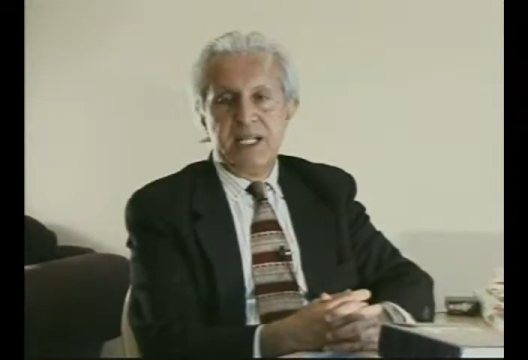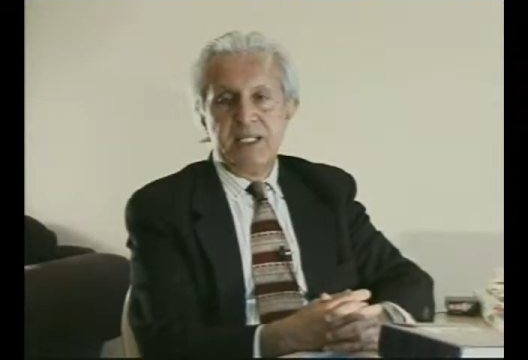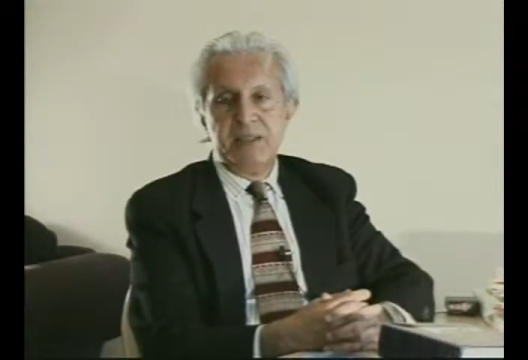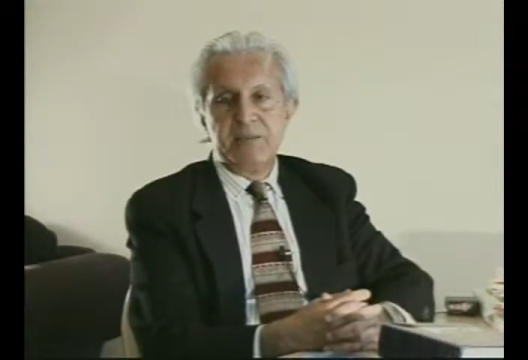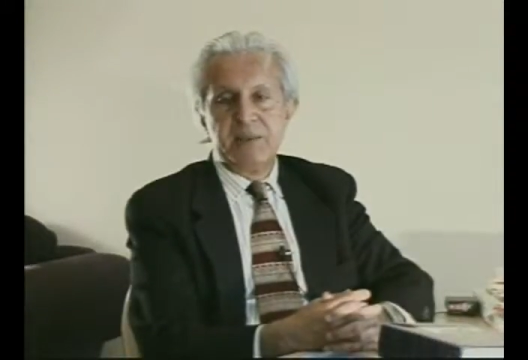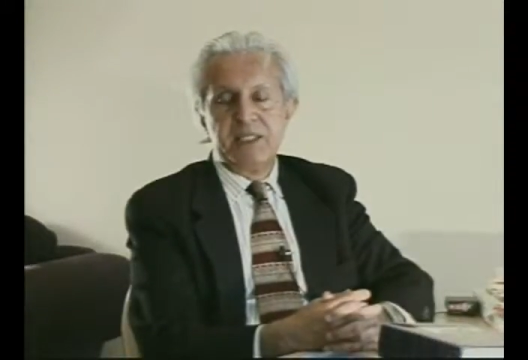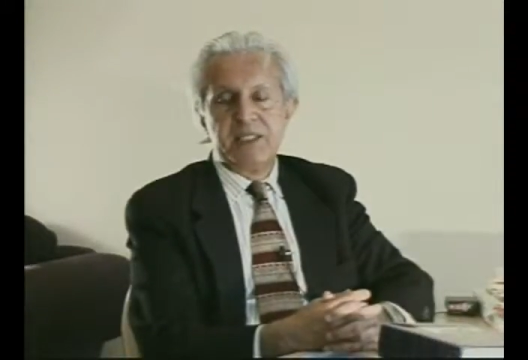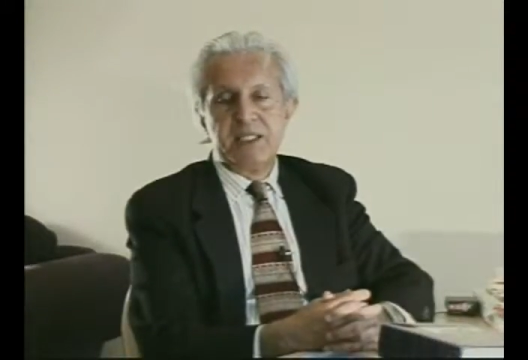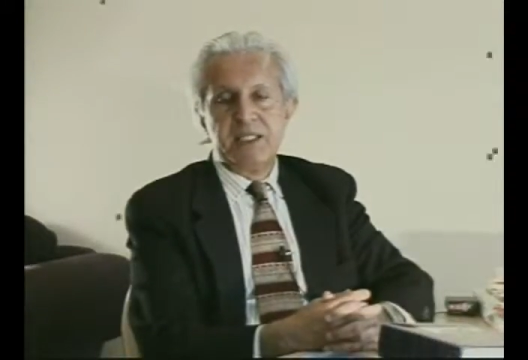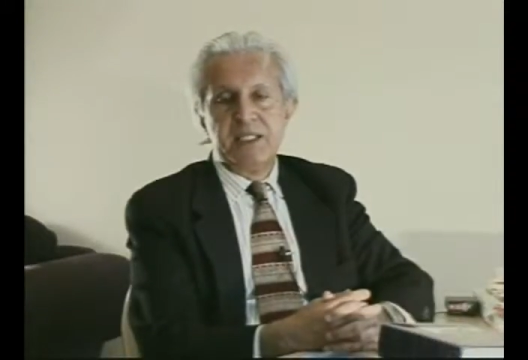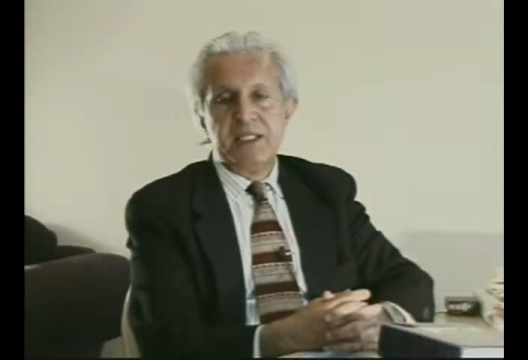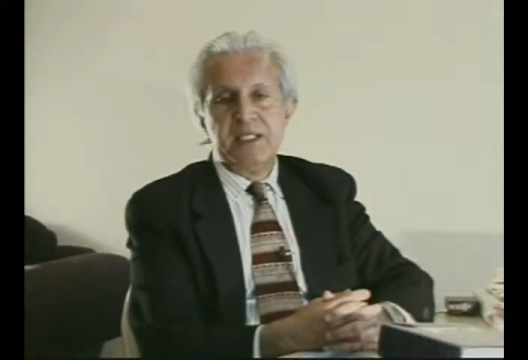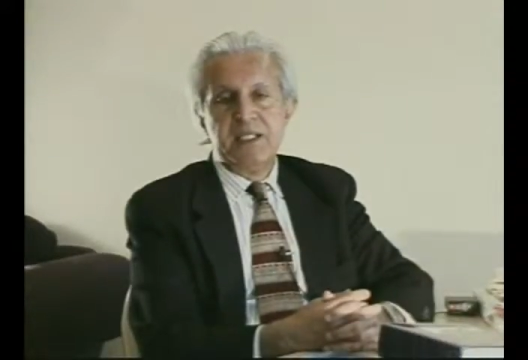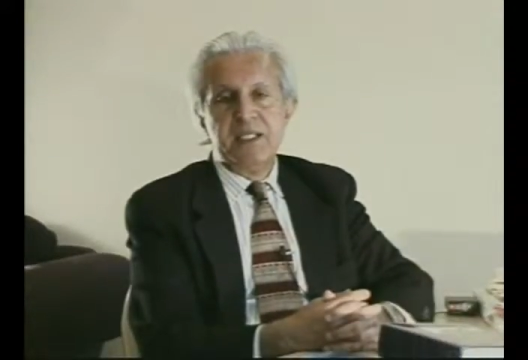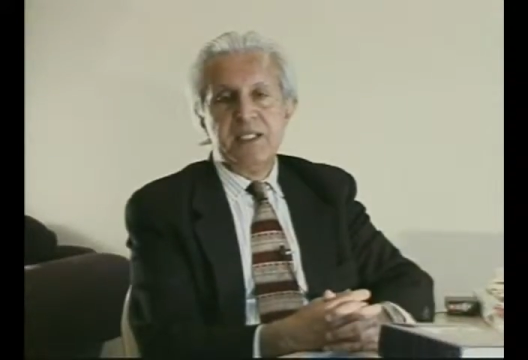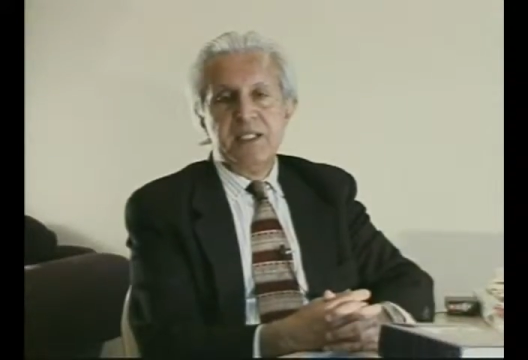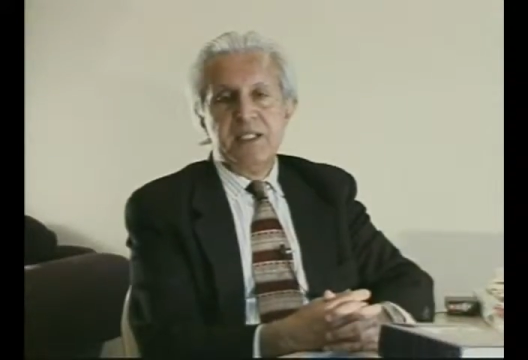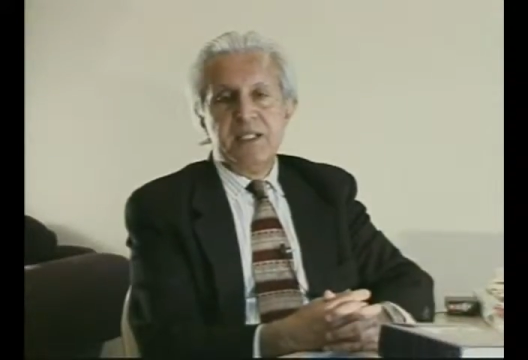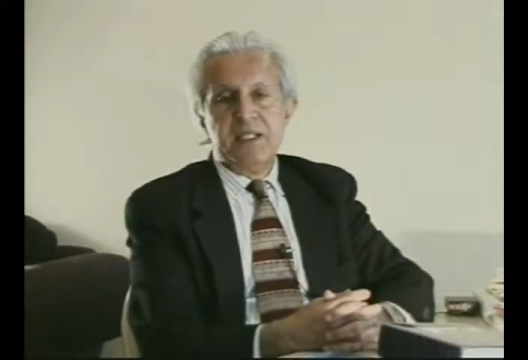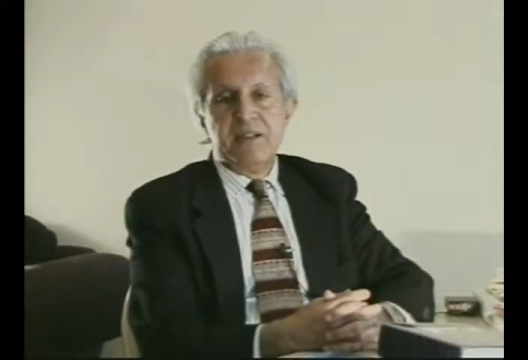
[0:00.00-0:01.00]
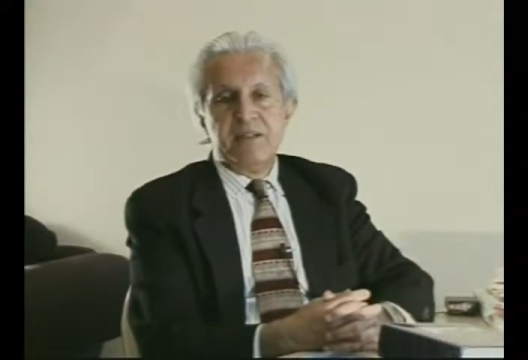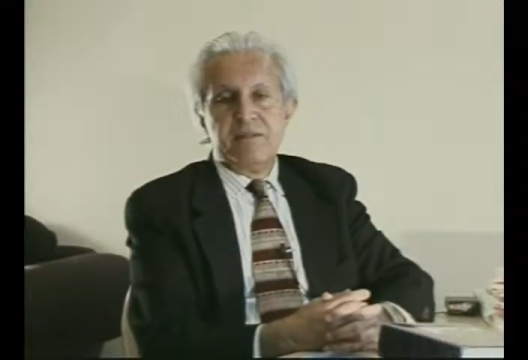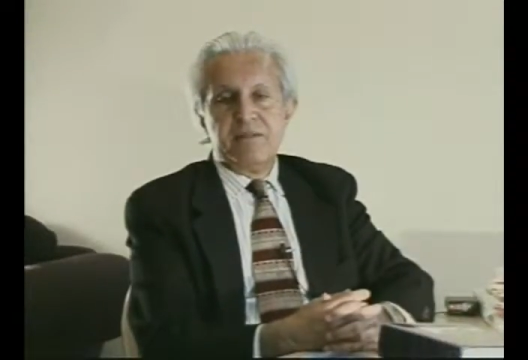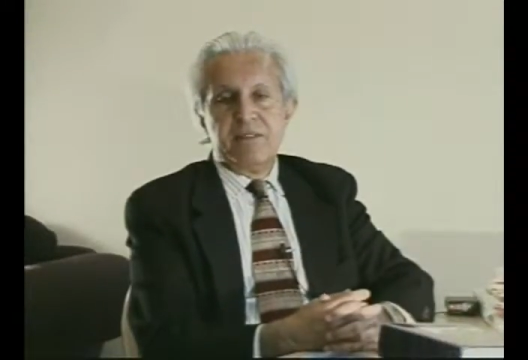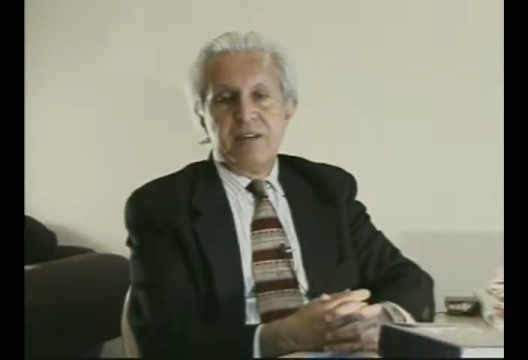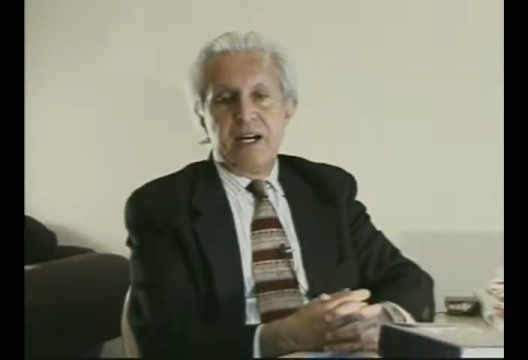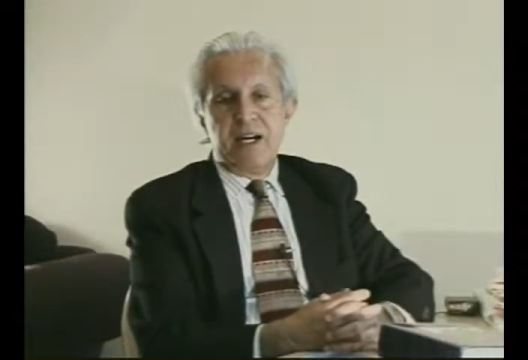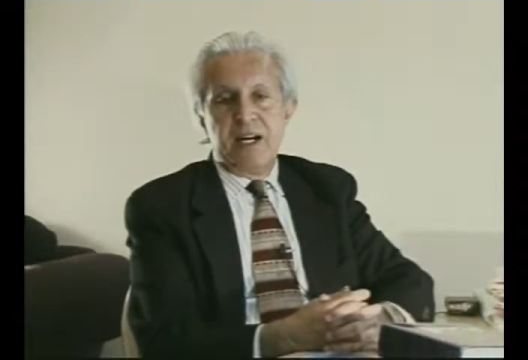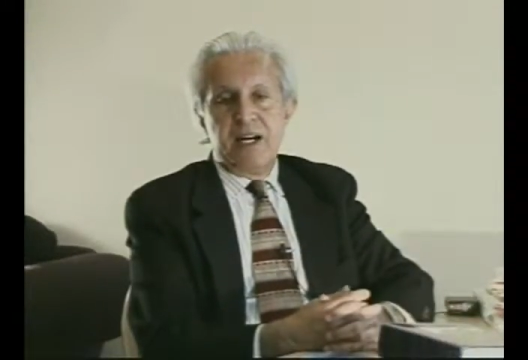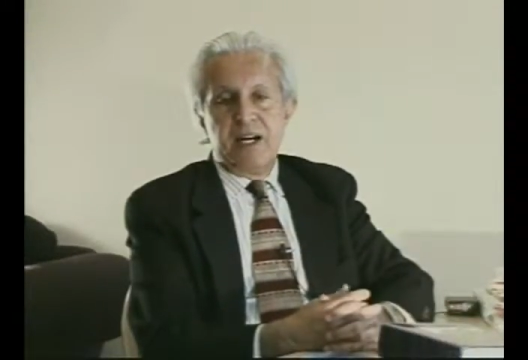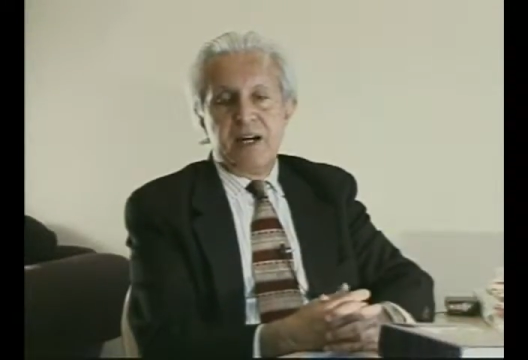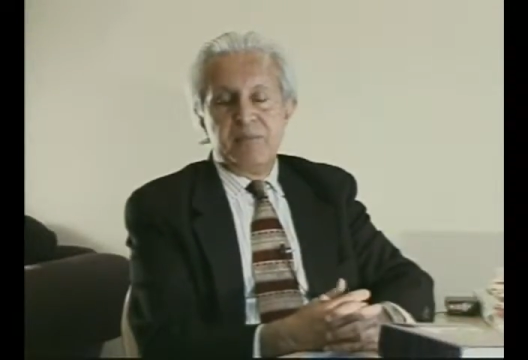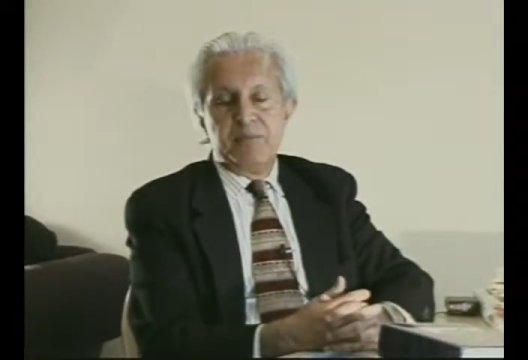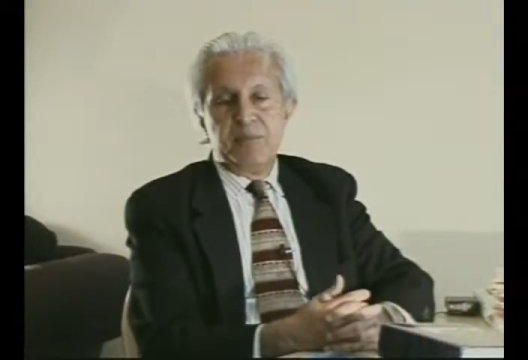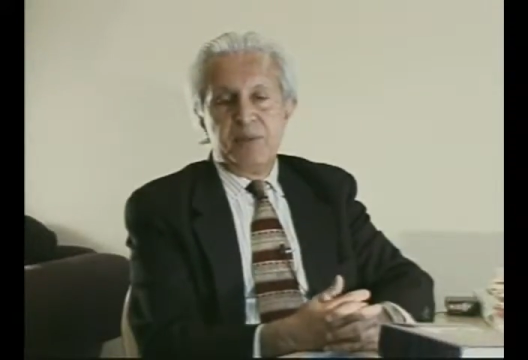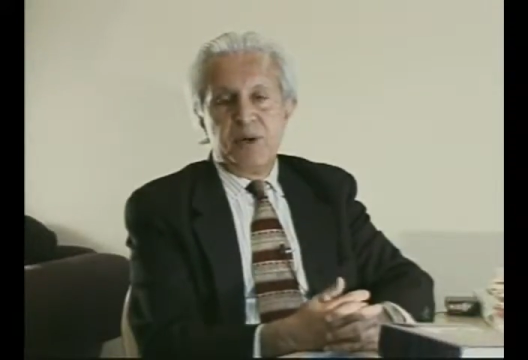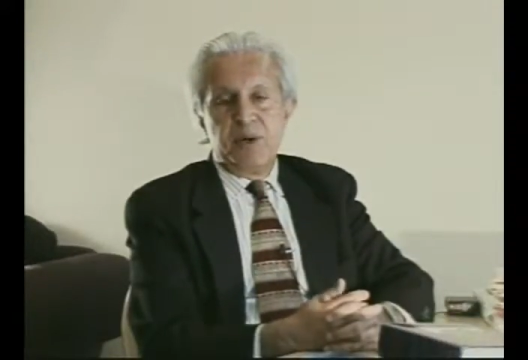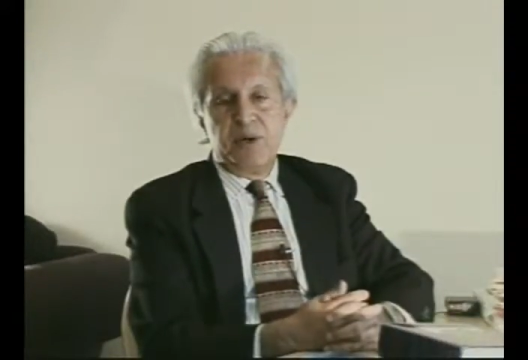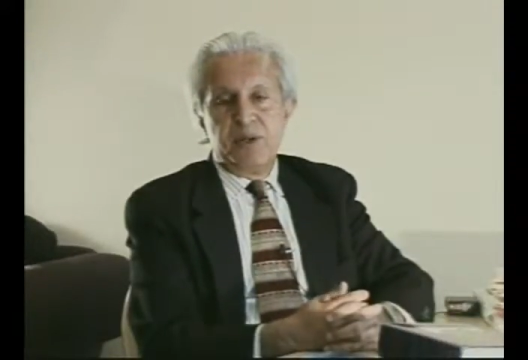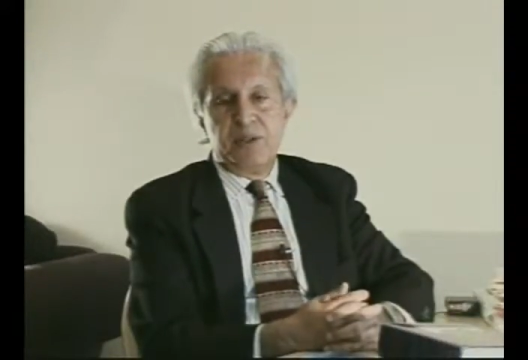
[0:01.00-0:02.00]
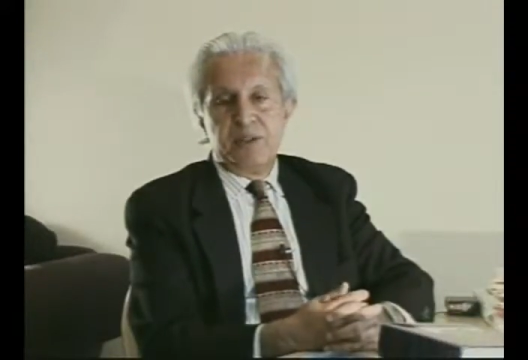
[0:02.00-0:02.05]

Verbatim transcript: that directed me both personally and